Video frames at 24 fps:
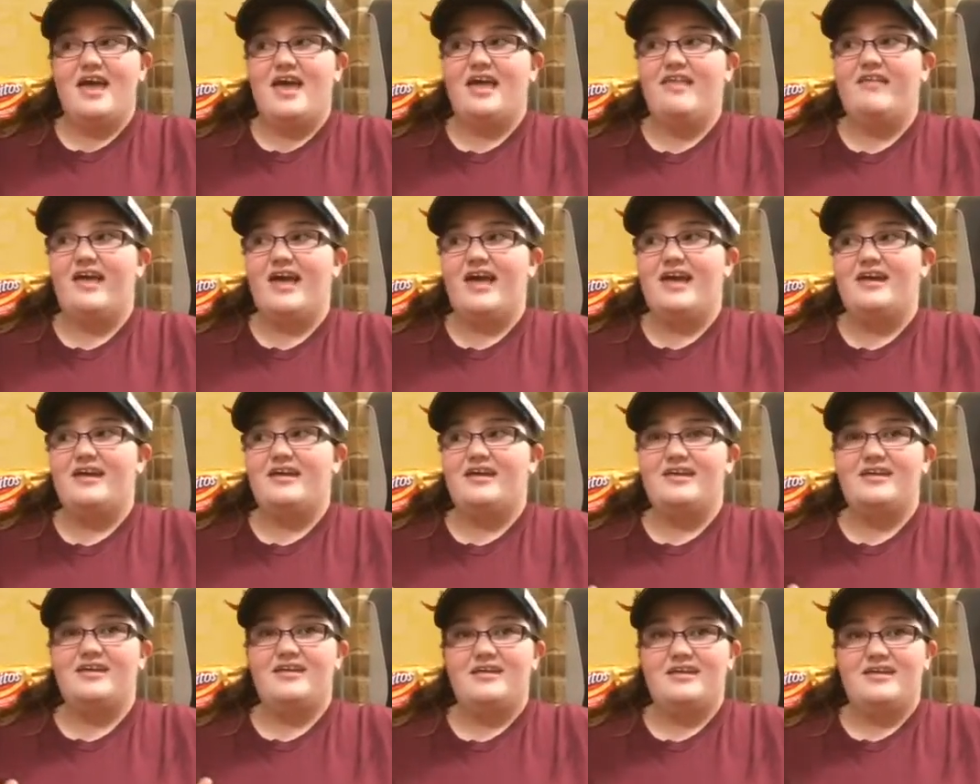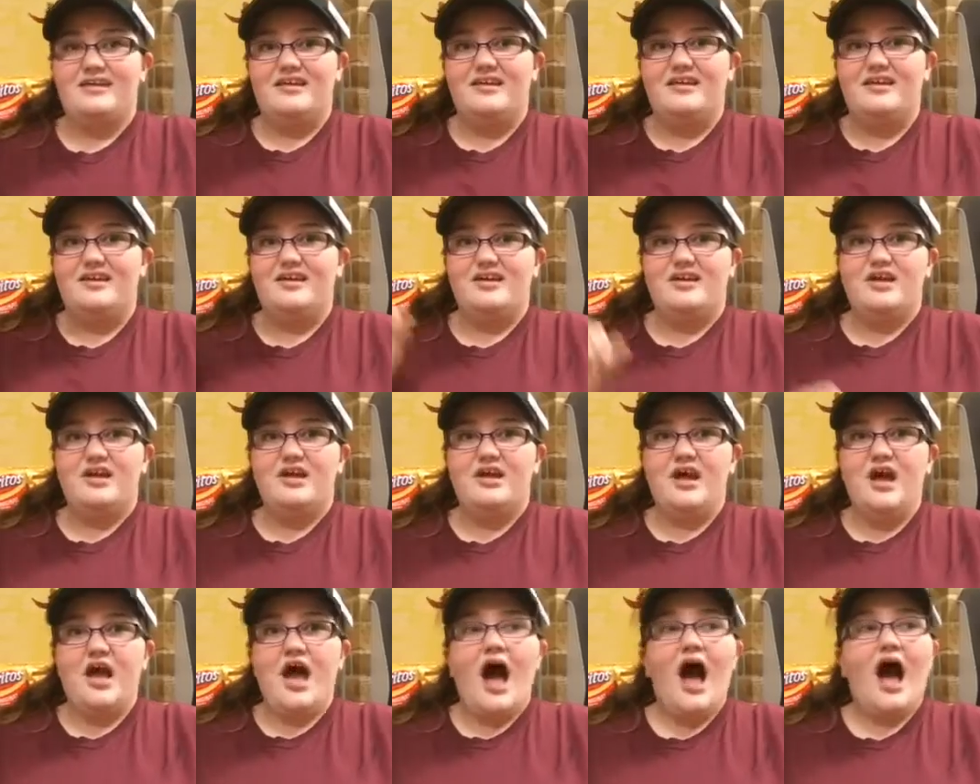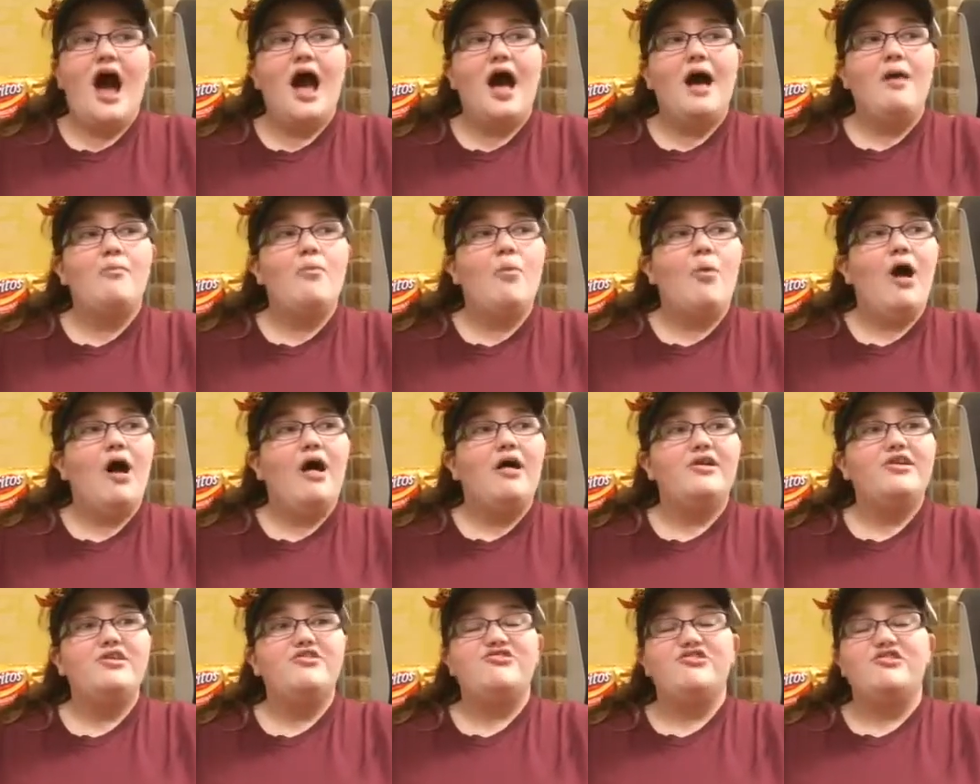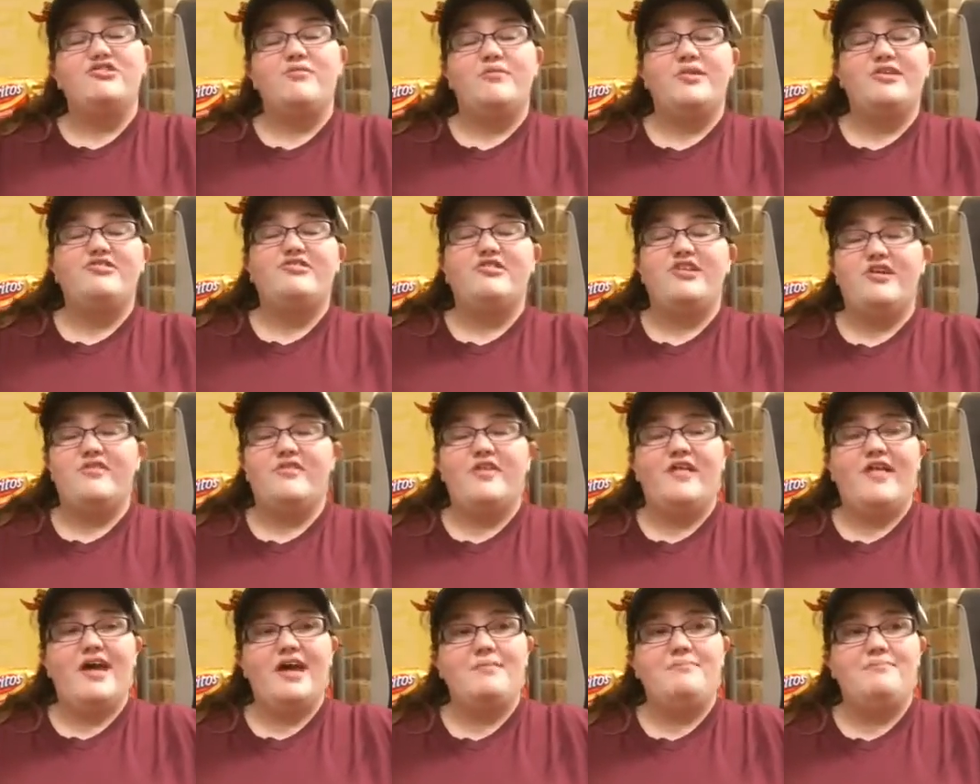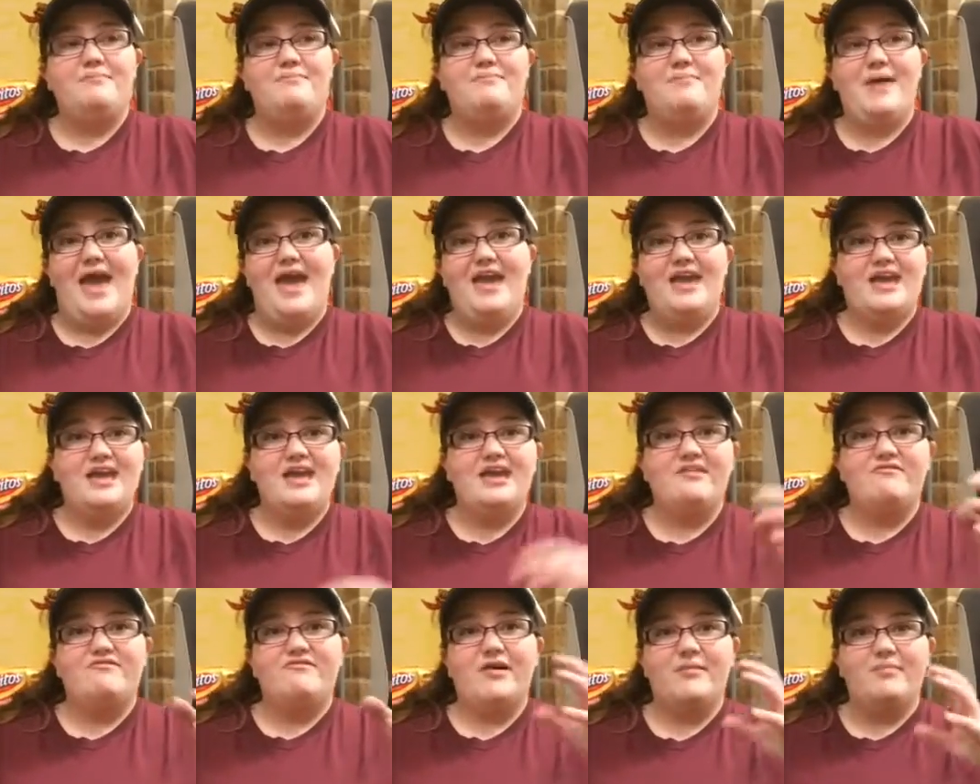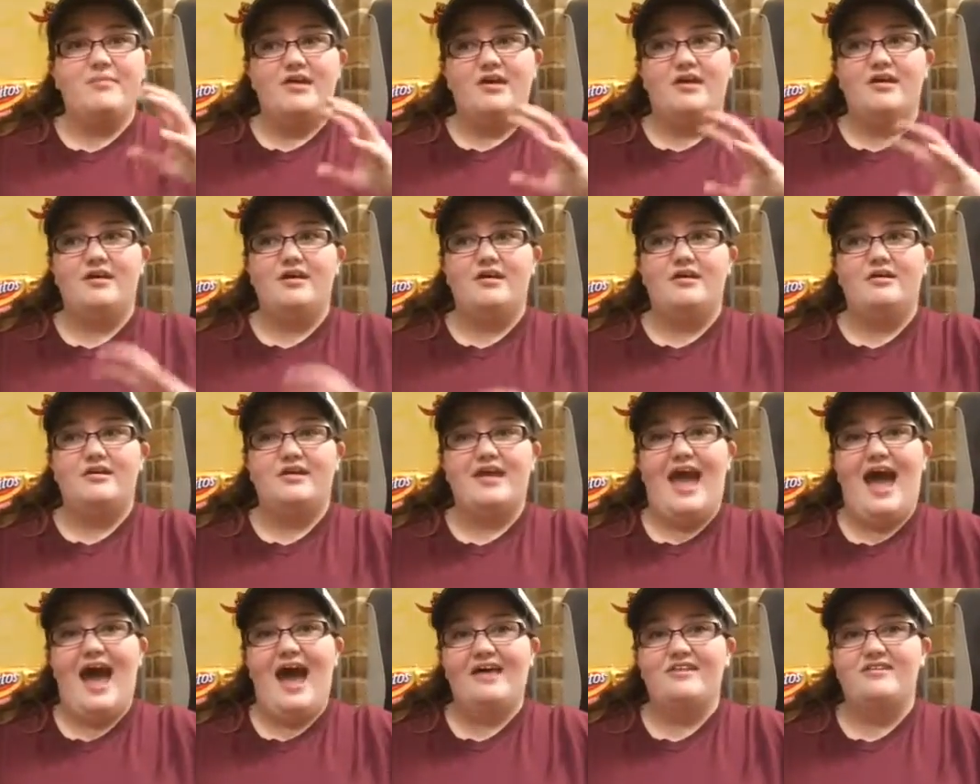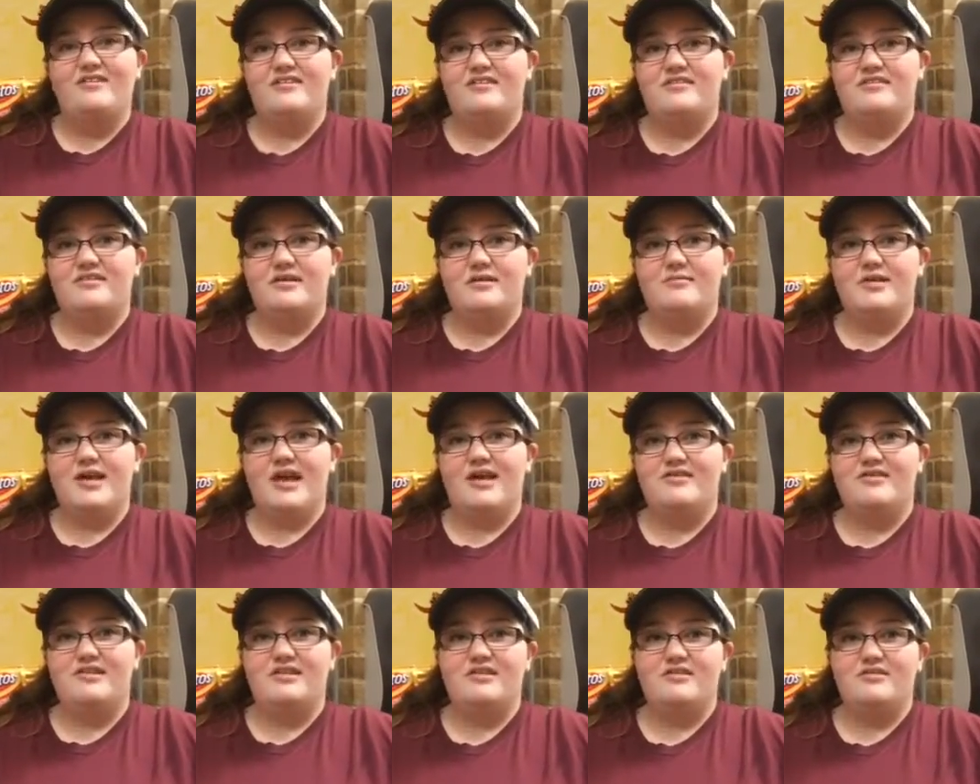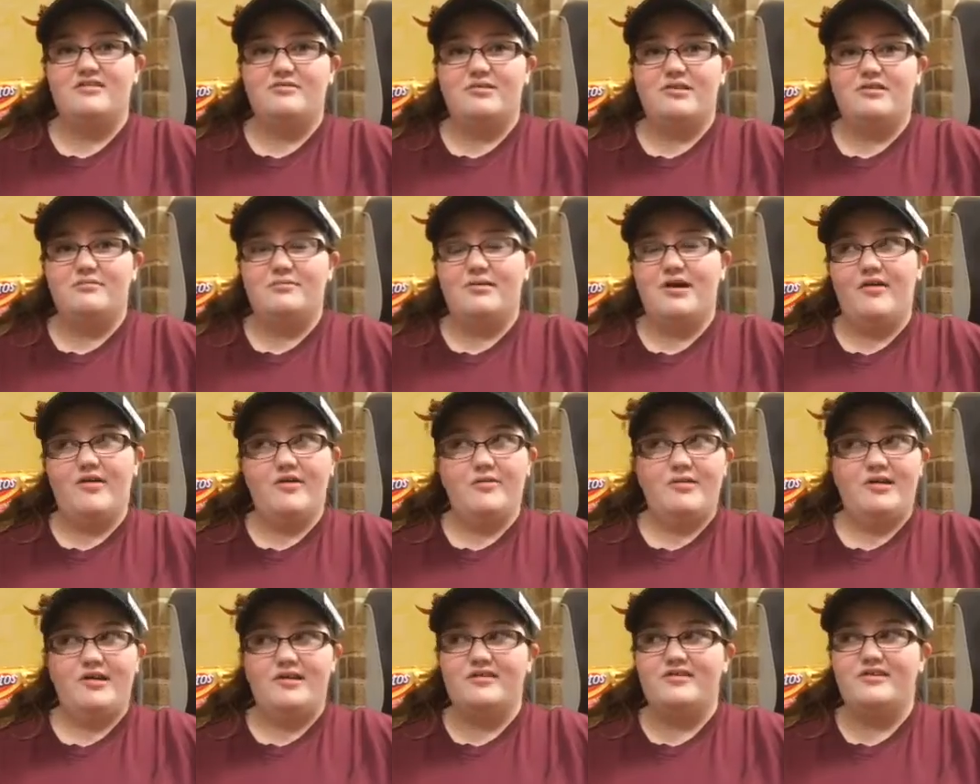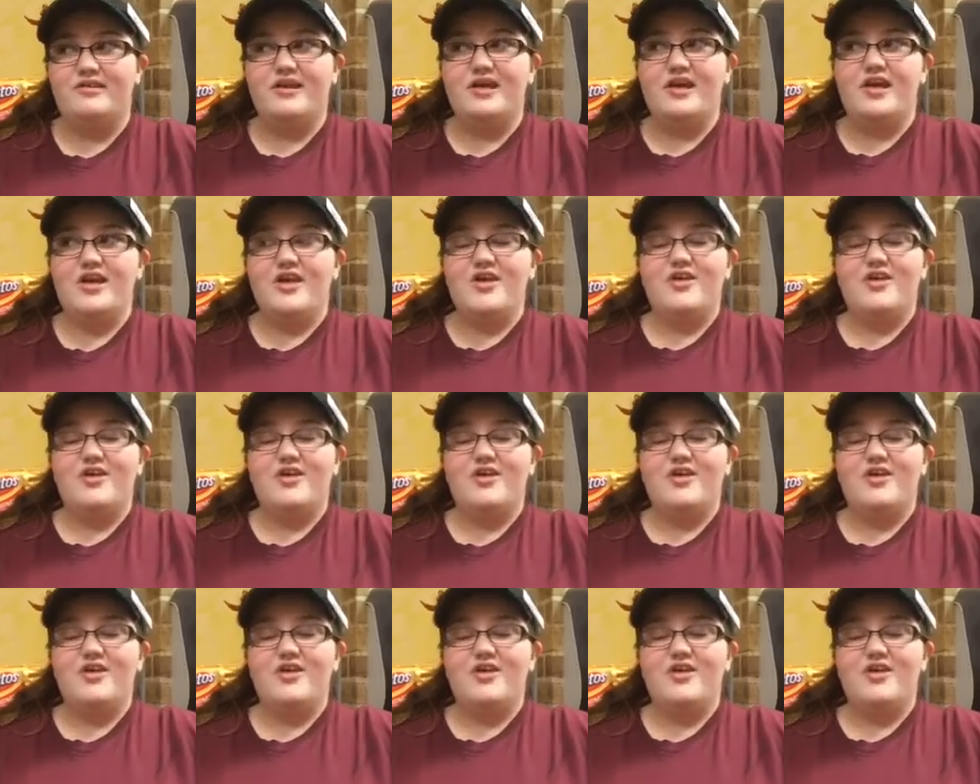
it was like there like an explosion um well you just we just heard the like banging from the gas i'm guessing is what it probably was